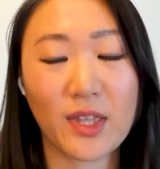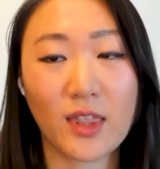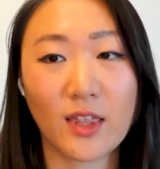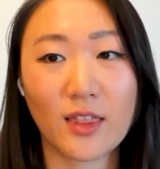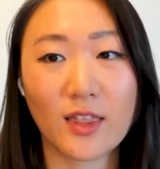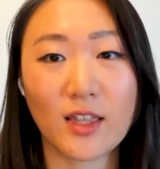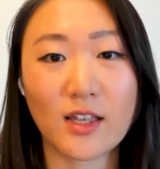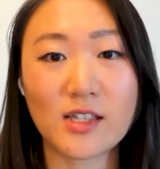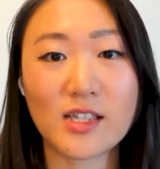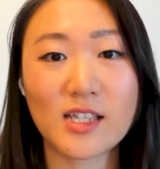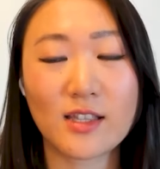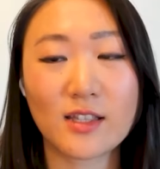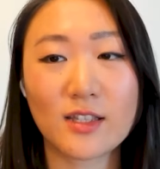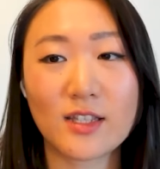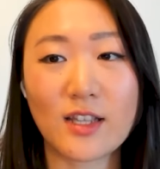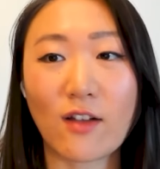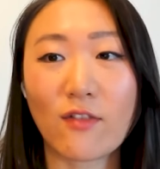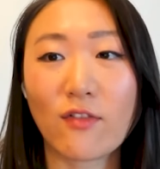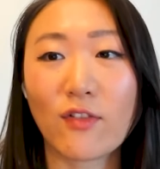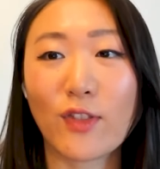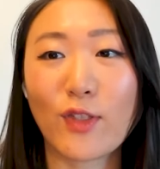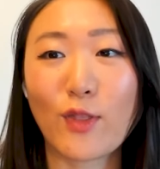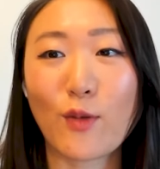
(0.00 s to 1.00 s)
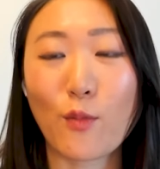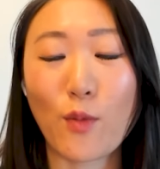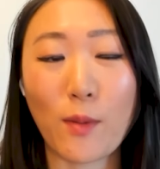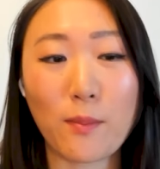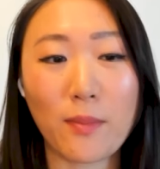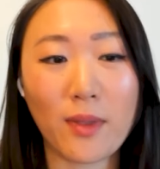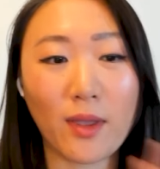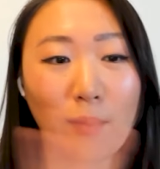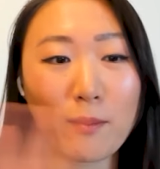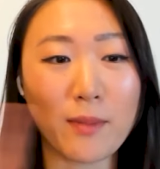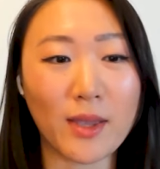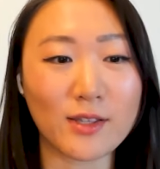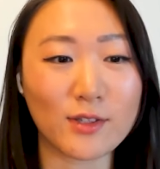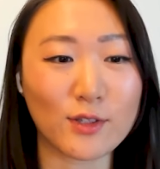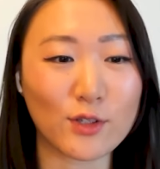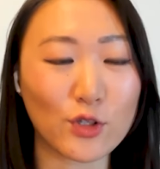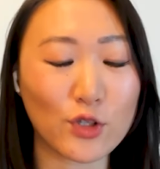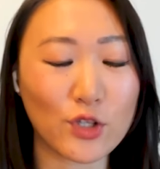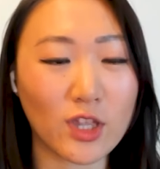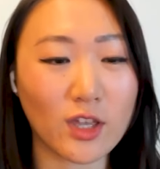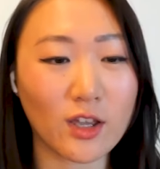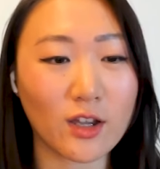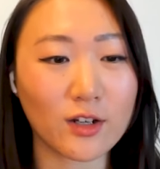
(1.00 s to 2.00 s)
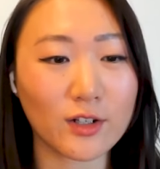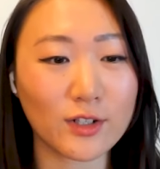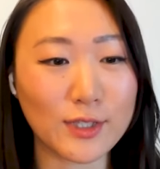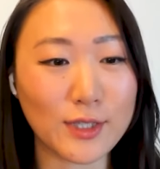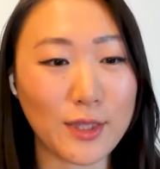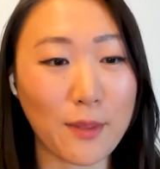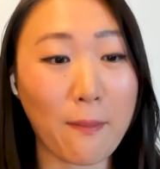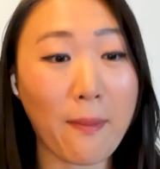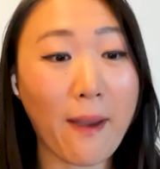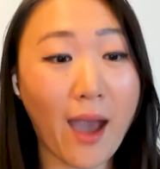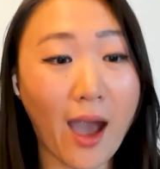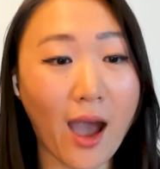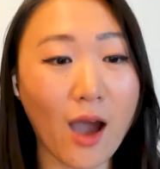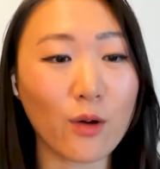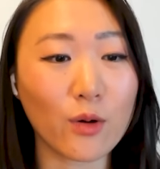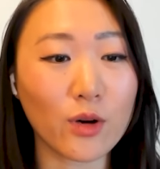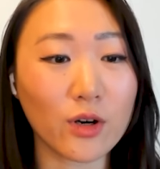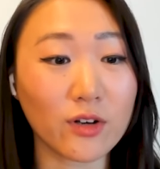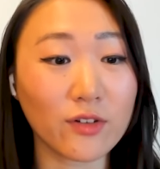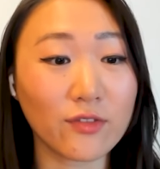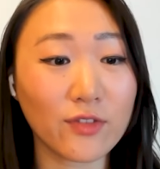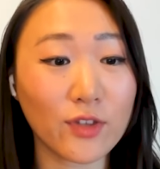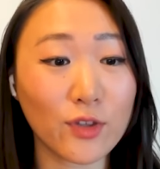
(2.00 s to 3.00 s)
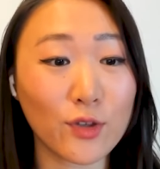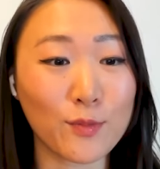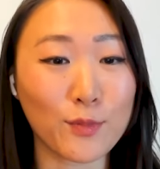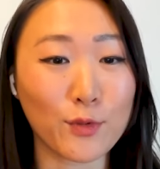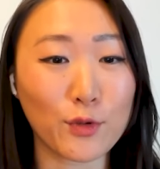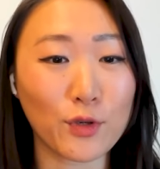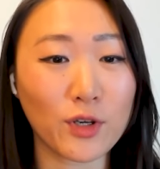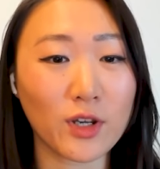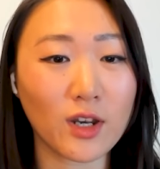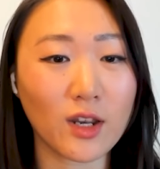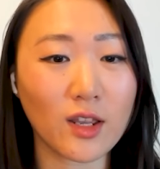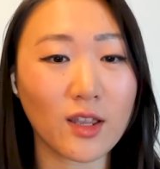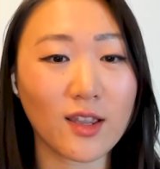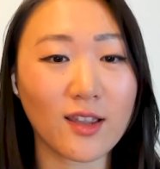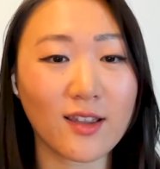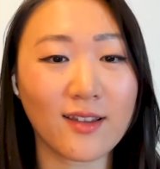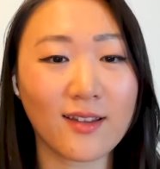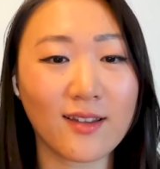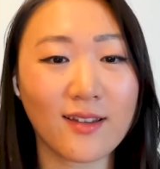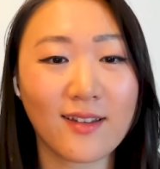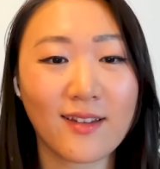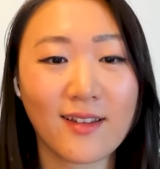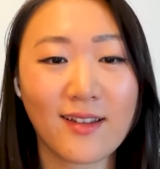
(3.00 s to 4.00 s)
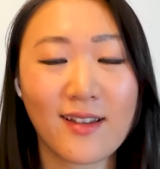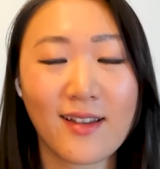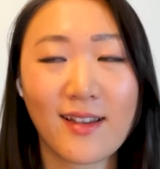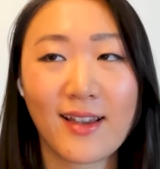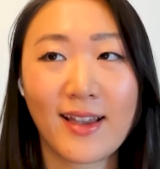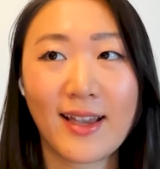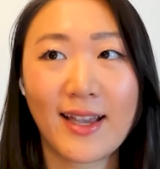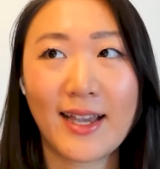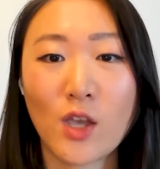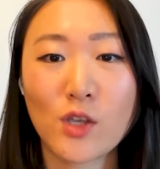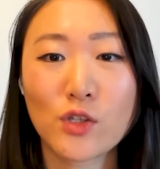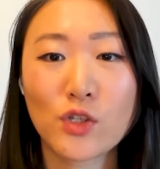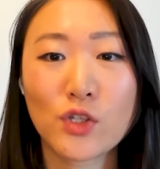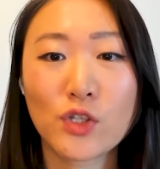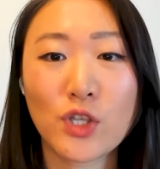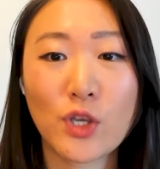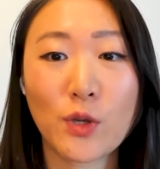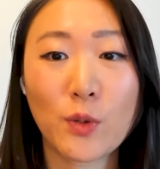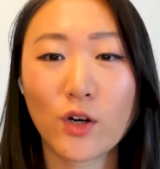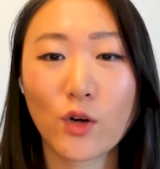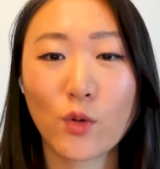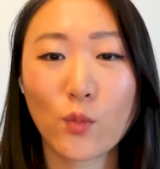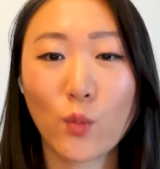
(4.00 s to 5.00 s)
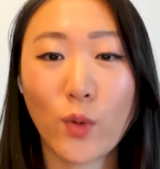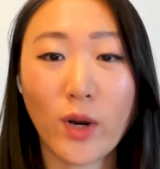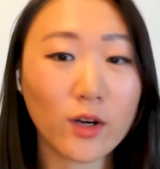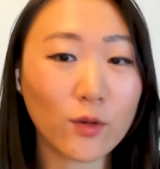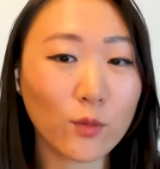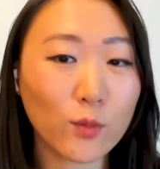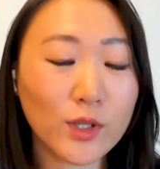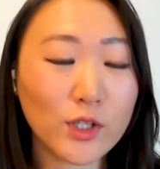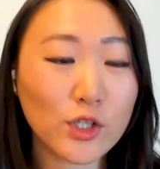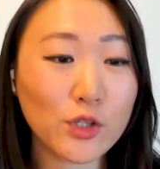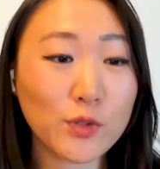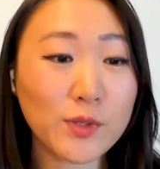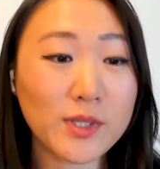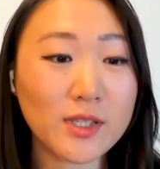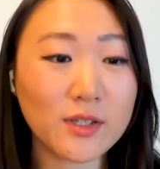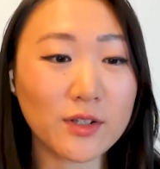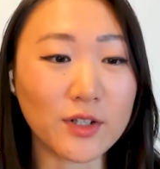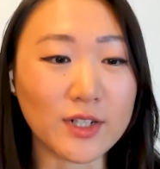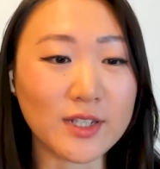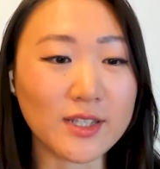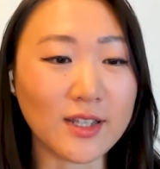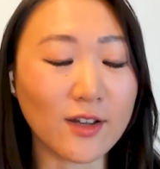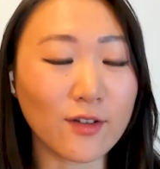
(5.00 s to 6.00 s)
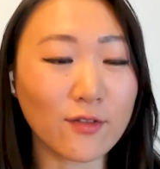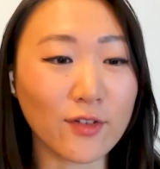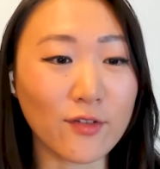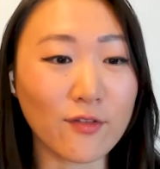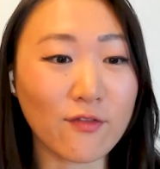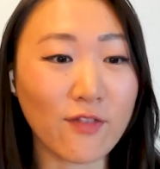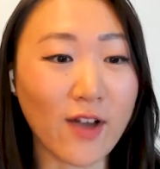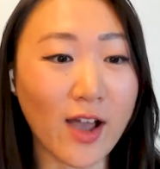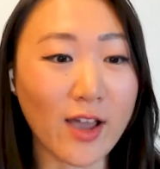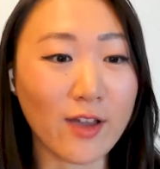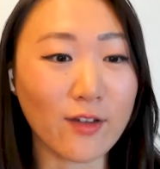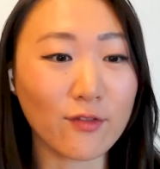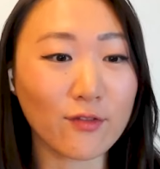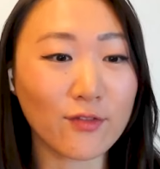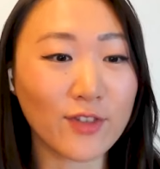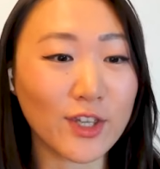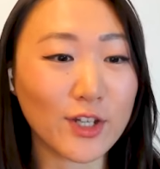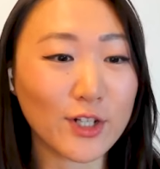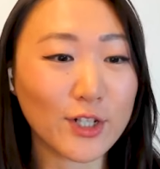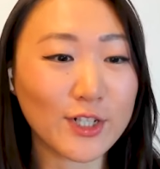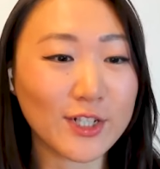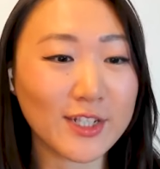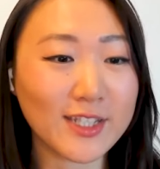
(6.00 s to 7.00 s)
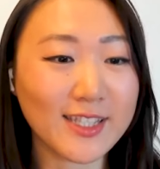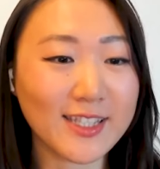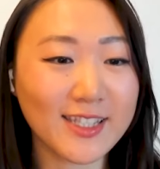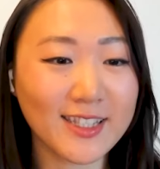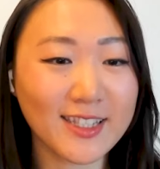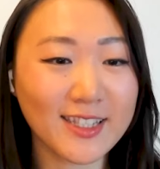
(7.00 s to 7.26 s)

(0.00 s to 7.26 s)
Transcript: think that's definitely the one big message there is the power of community. So where would you see yourself in 5 years?